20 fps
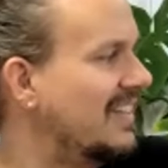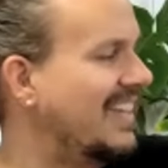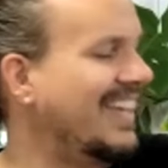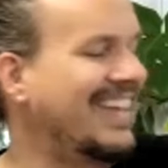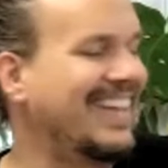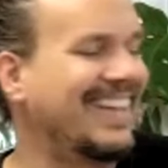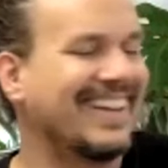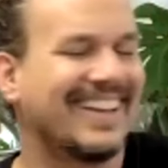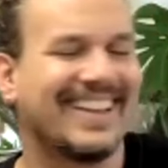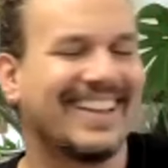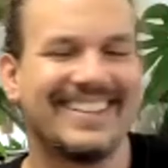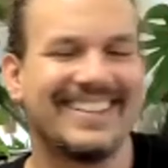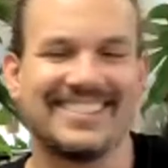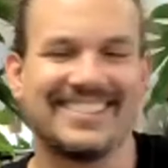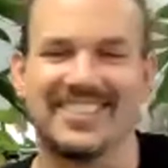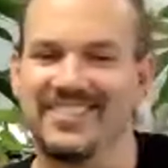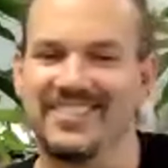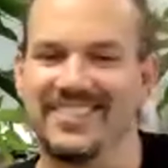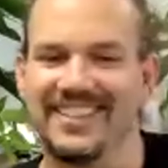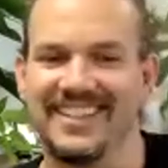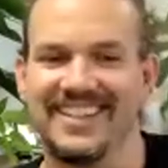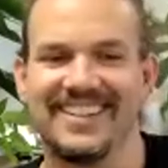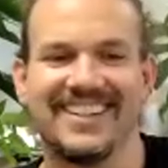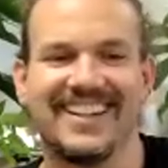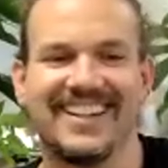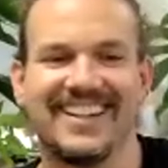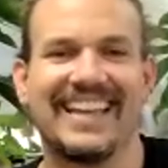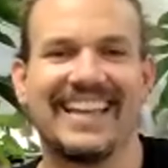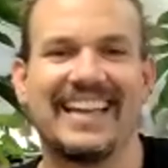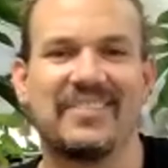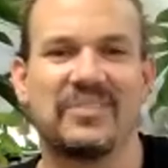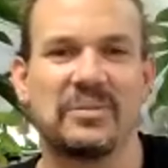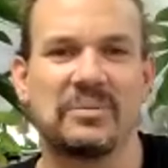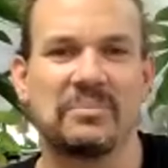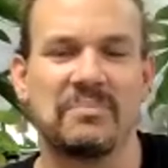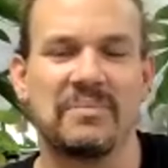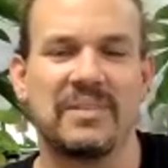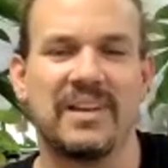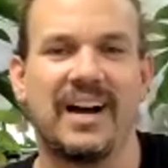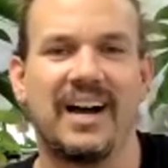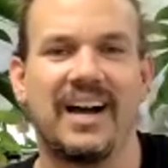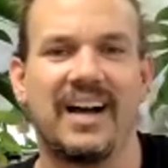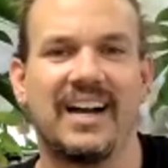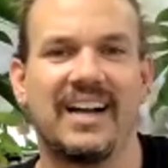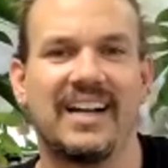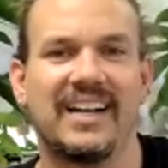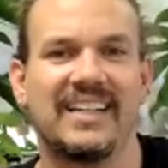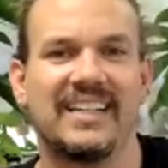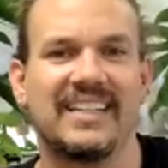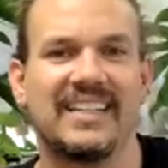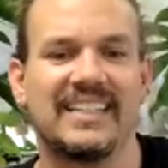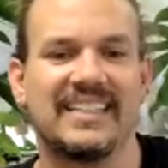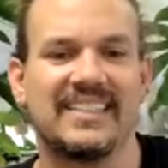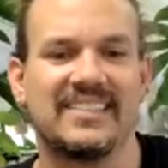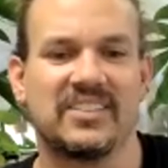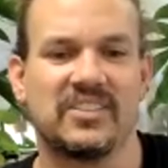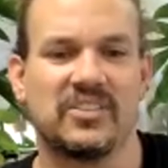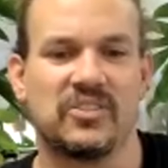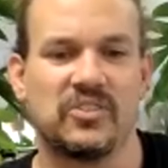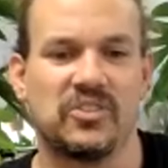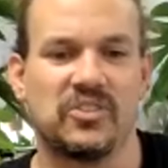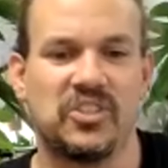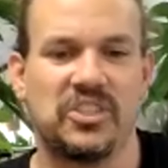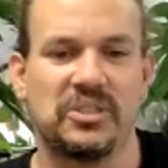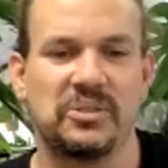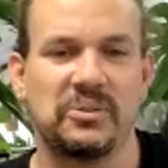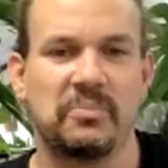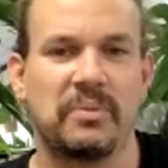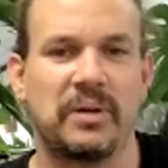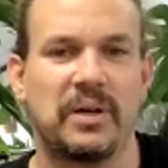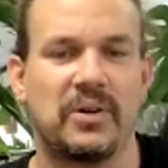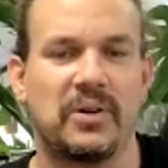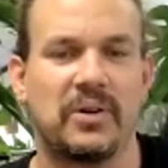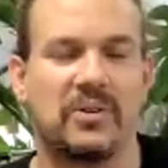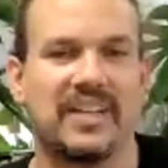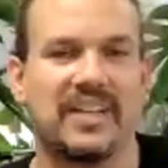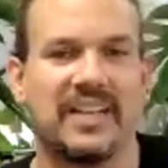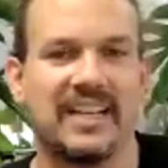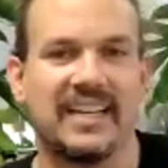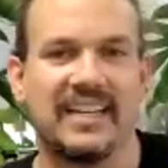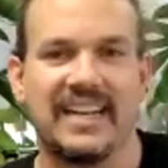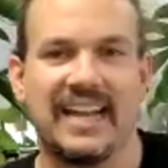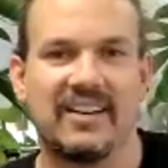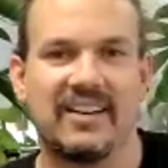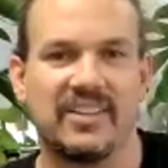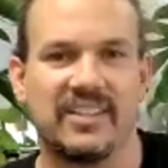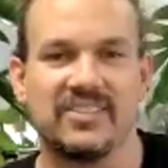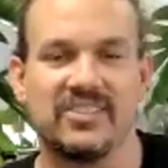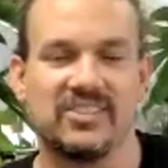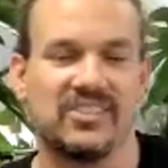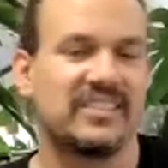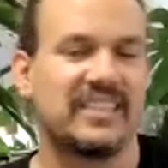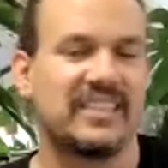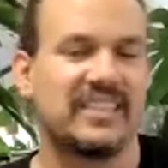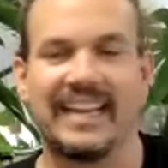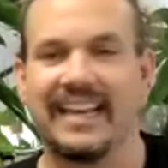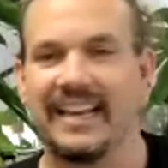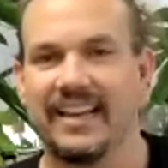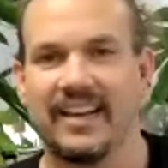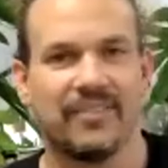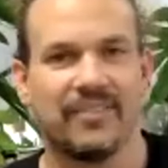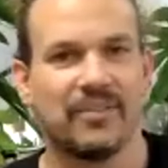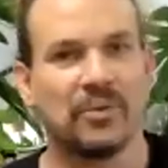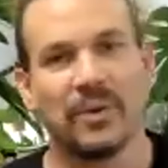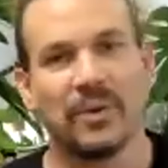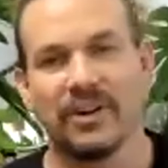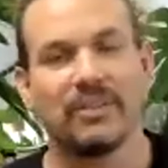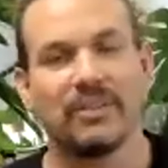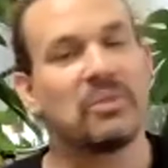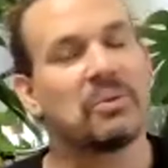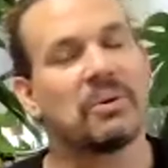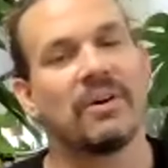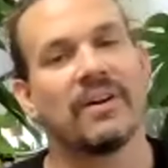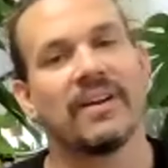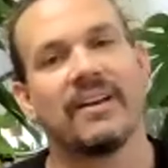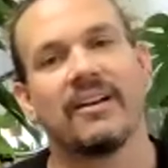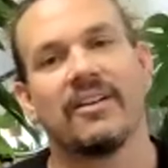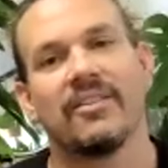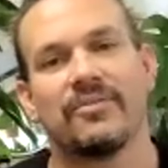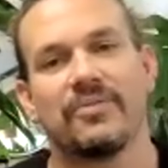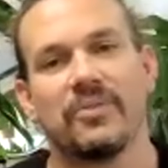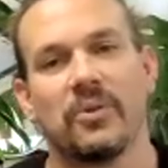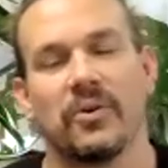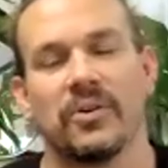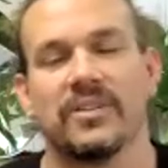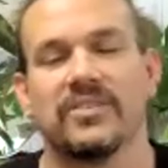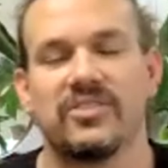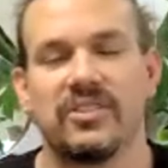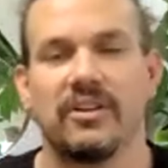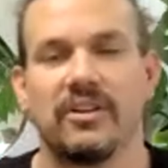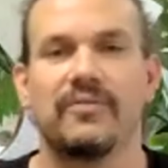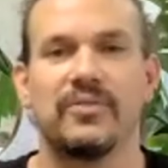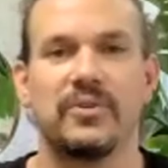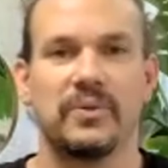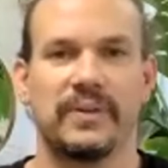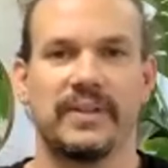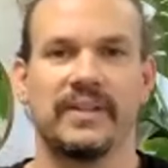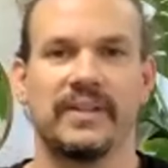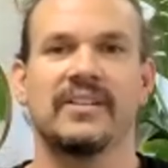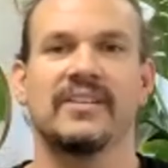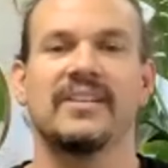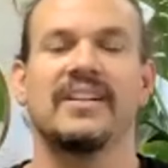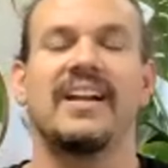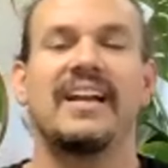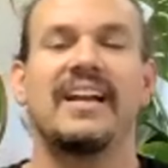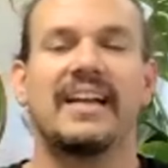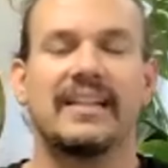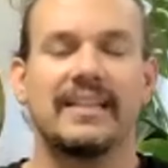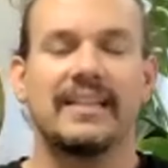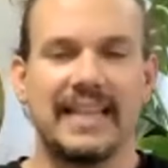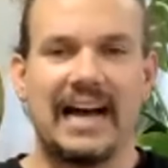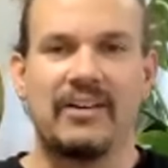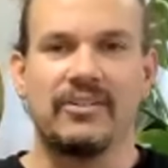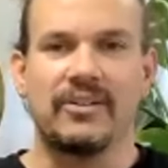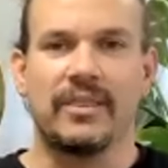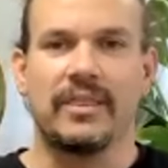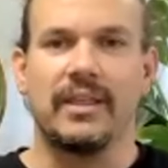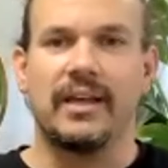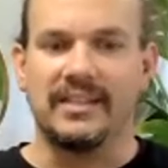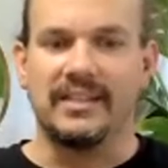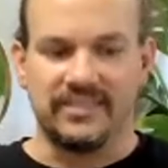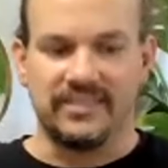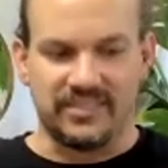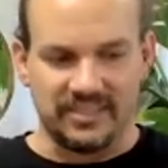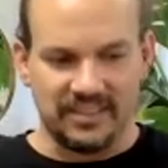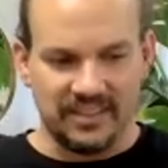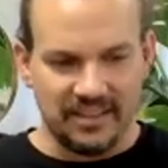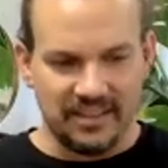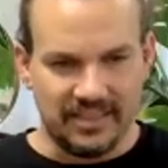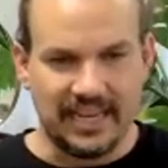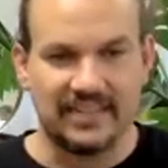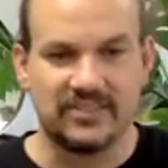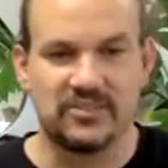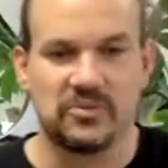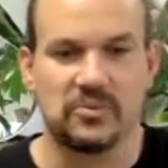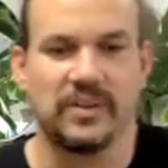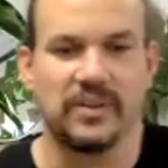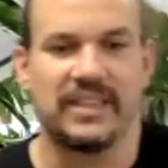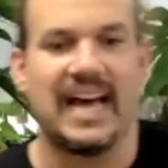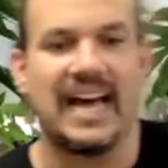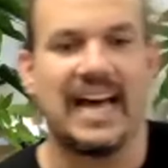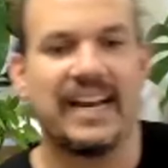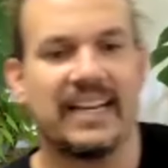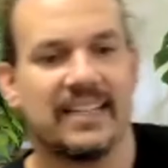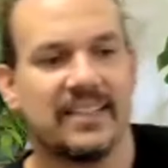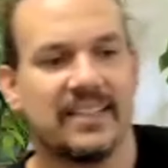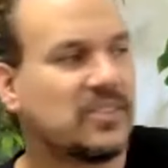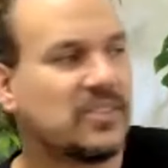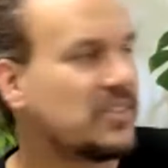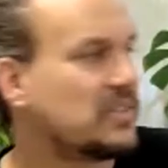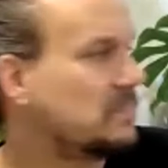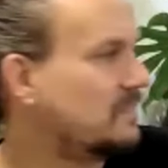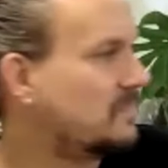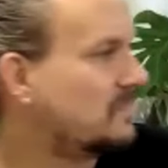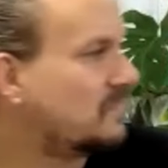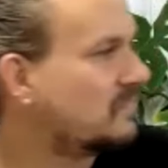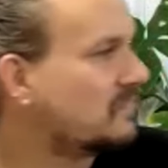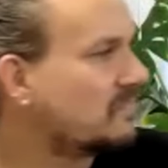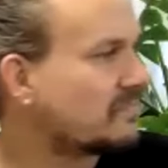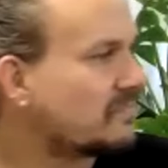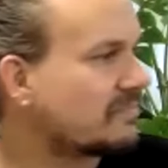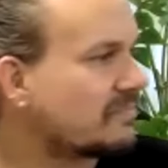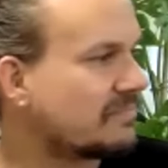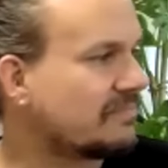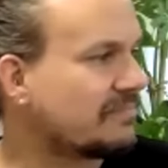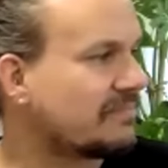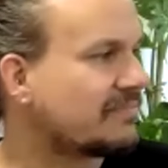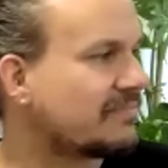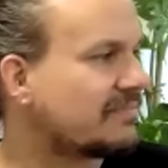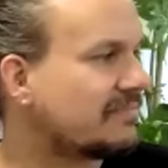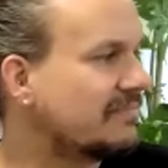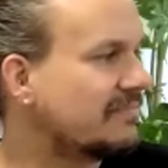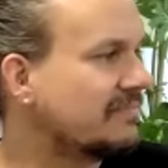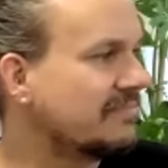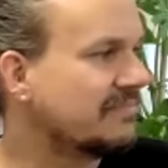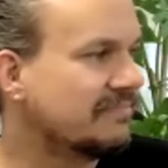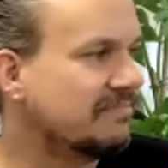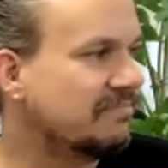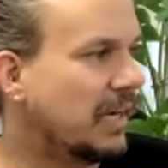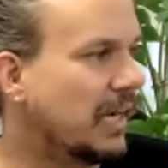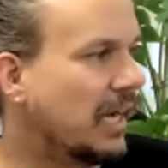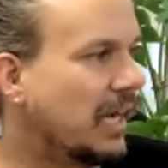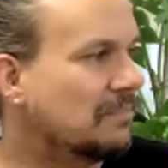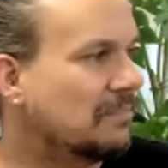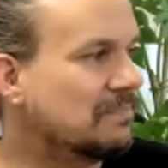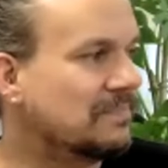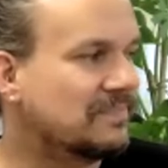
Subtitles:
he's over there. I gave him his little chew bone, and now he's just taking it everywhere and throwing it on the floor. So if you hear loud thuds, that's what that is. Bob.